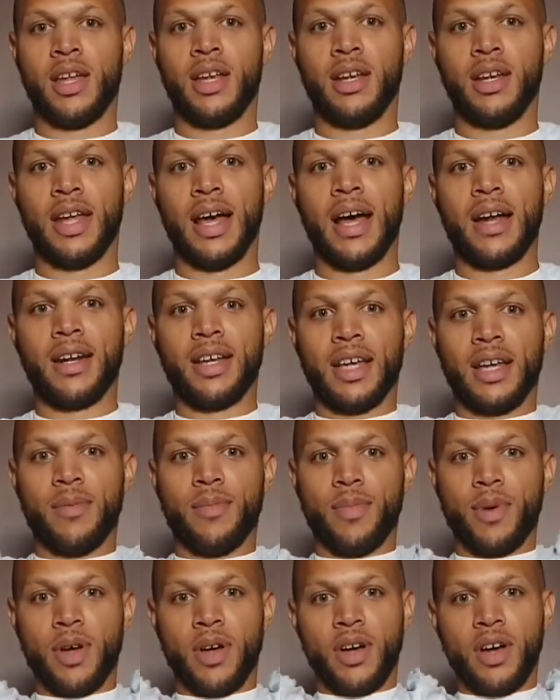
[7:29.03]
and down
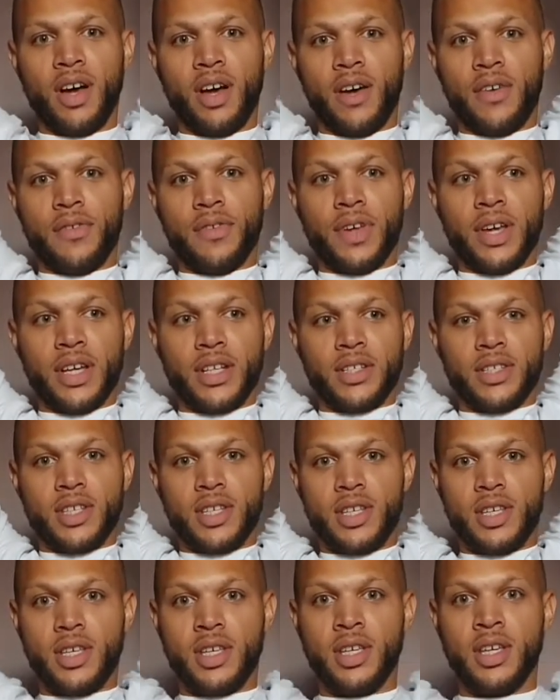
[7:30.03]
again,
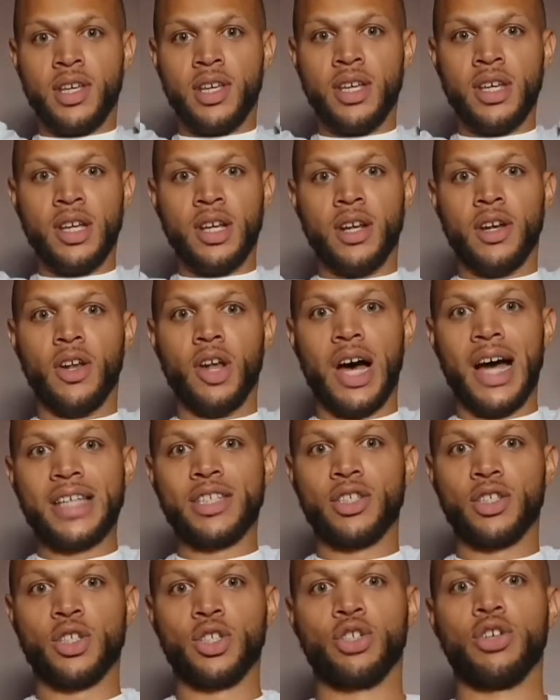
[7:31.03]
perfect.
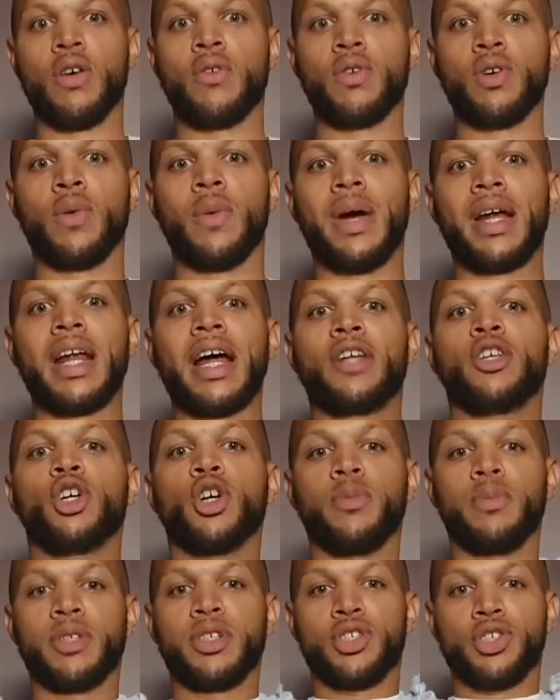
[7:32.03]
Nice and controlled on the way down.
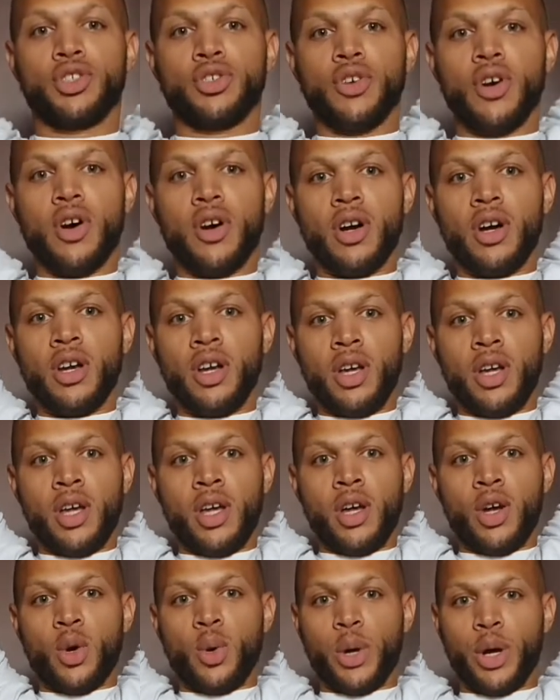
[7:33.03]
You can be strong,
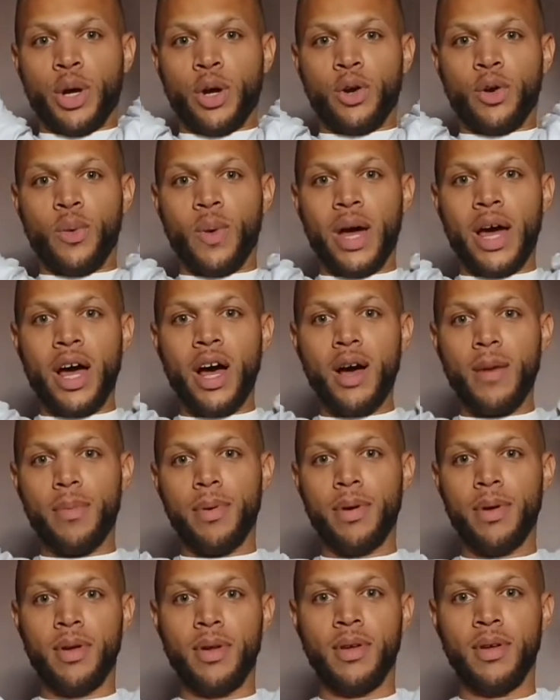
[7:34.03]
quick on the way
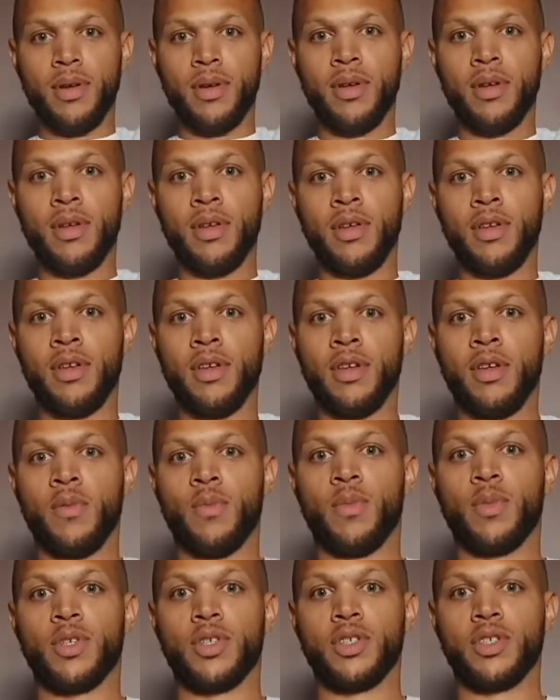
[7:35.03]
up,
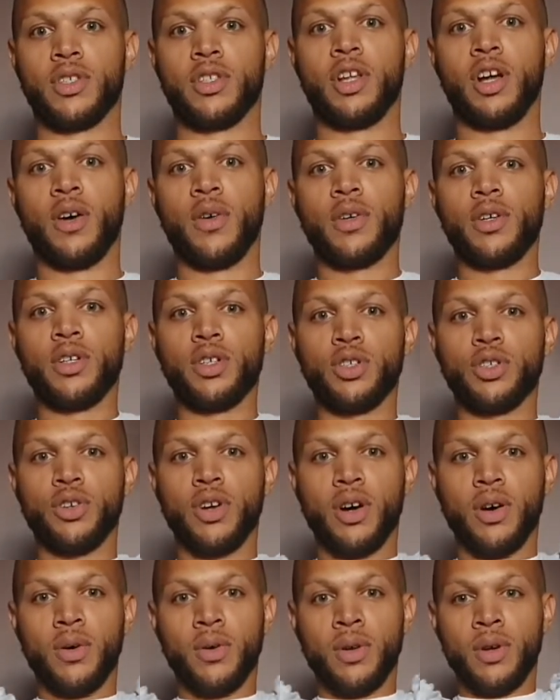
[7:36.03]
but slow and
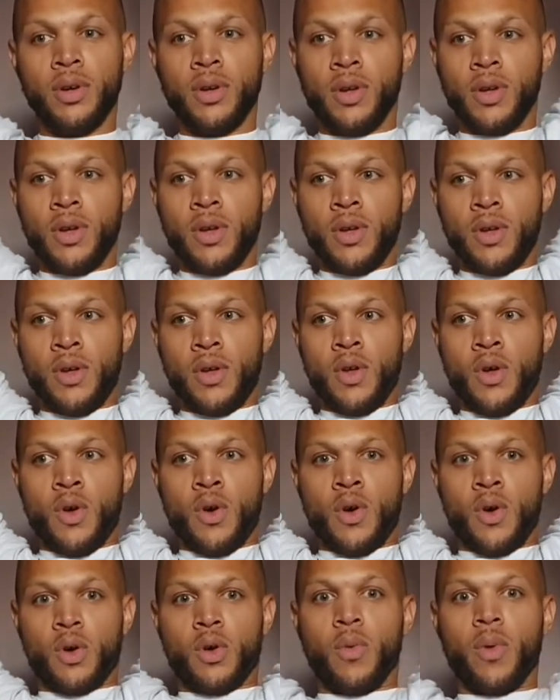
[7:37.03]
controlled
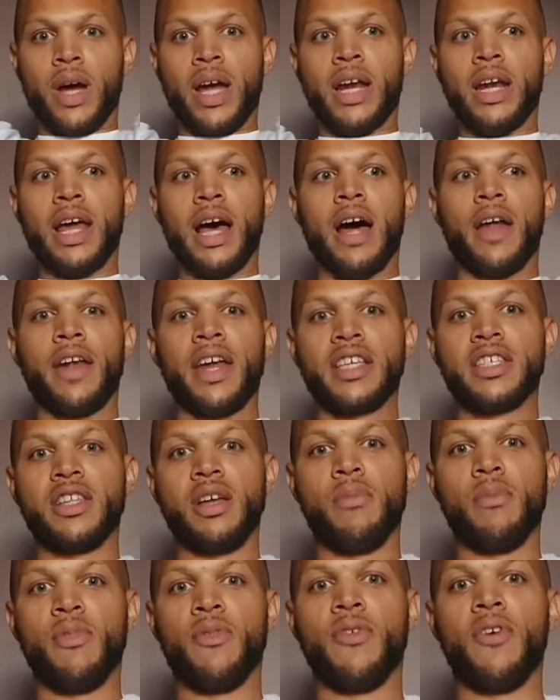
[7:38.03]
on the way down. That's
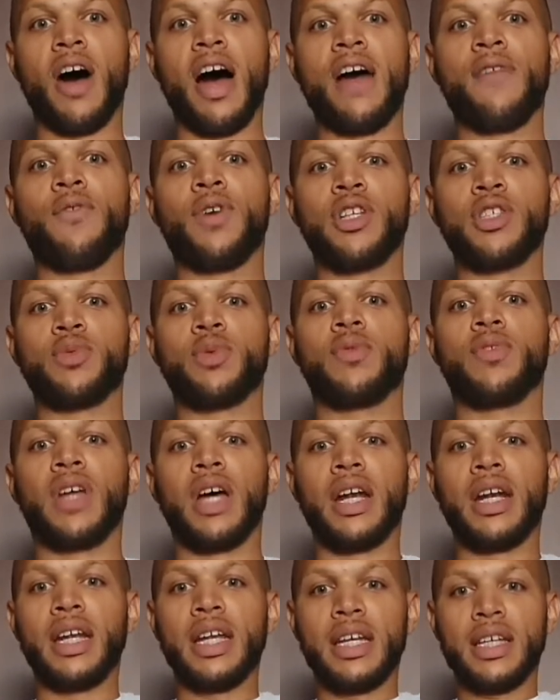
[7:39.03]
number 5. Once we've
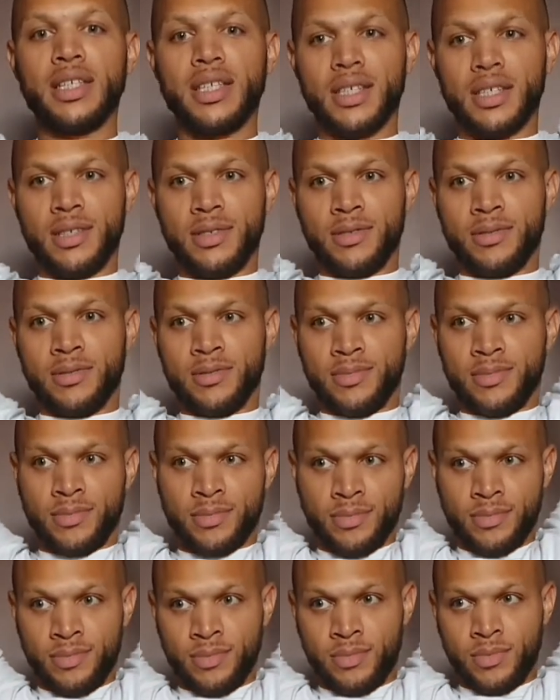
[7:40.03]
done this,
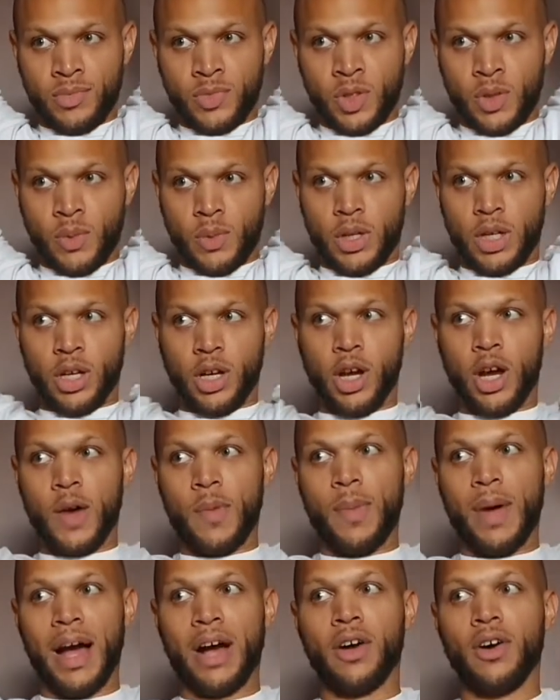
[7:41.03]
we're going
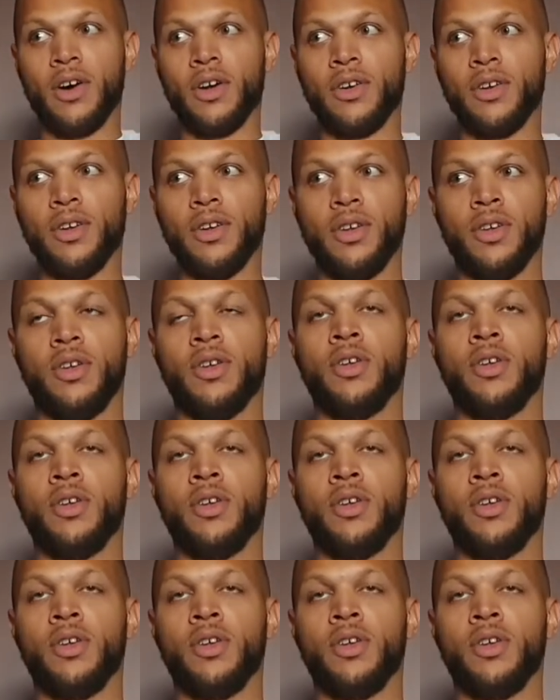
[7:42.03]
to go back on